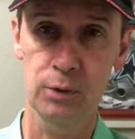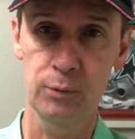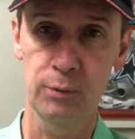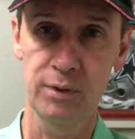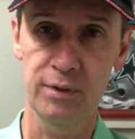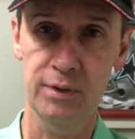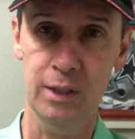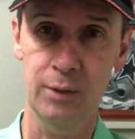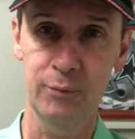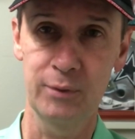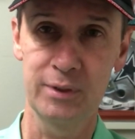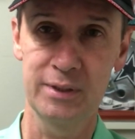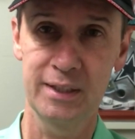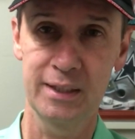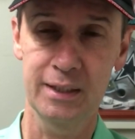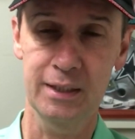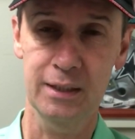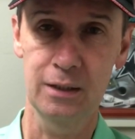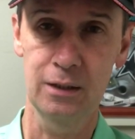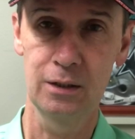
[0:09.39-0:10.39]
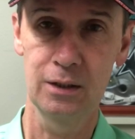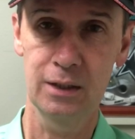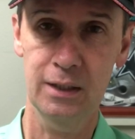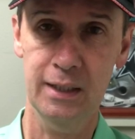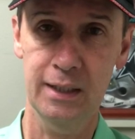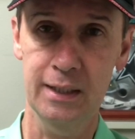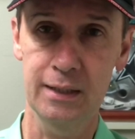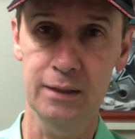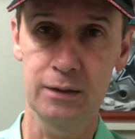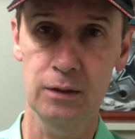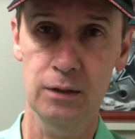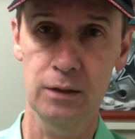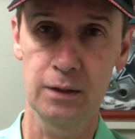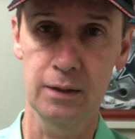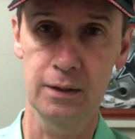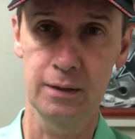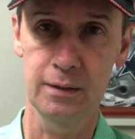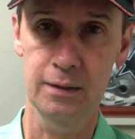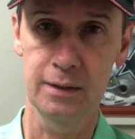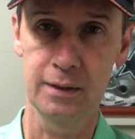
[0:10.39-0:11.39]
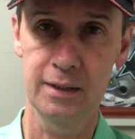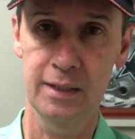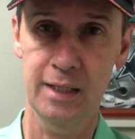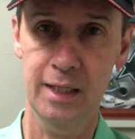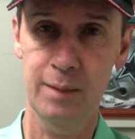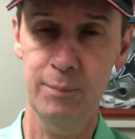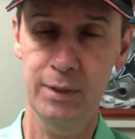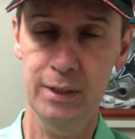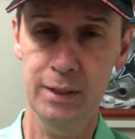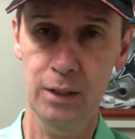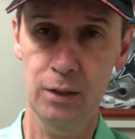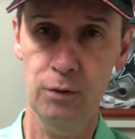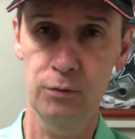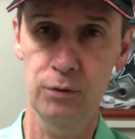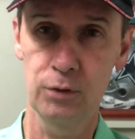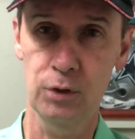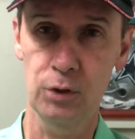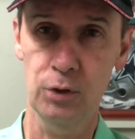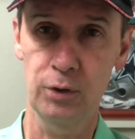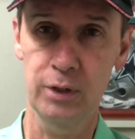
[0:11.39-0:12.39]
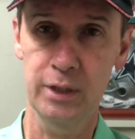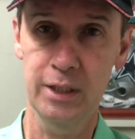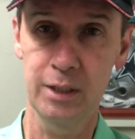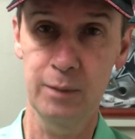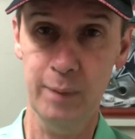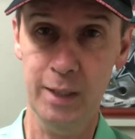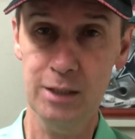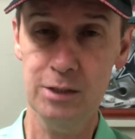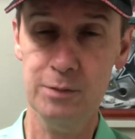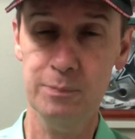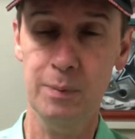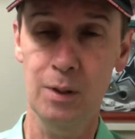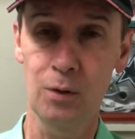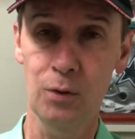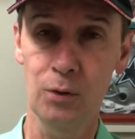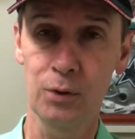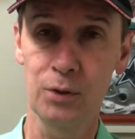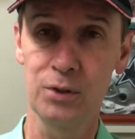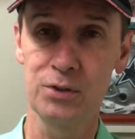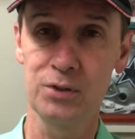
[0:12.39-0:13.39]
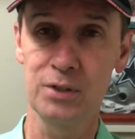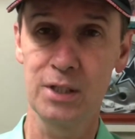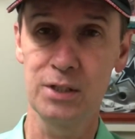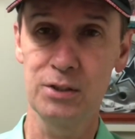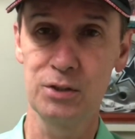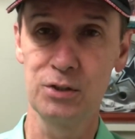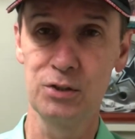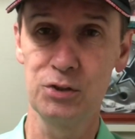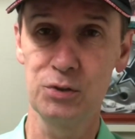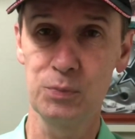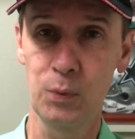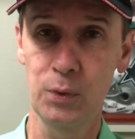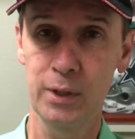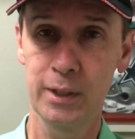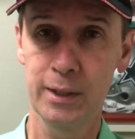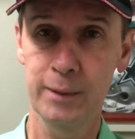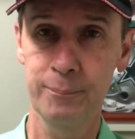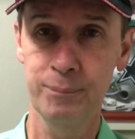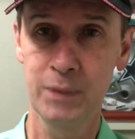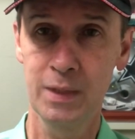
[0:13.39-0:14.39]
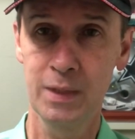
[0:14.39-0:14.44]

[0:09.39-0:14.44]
so we thought we'd take a look at the KBO, the Korean Baseball Organization, this morning,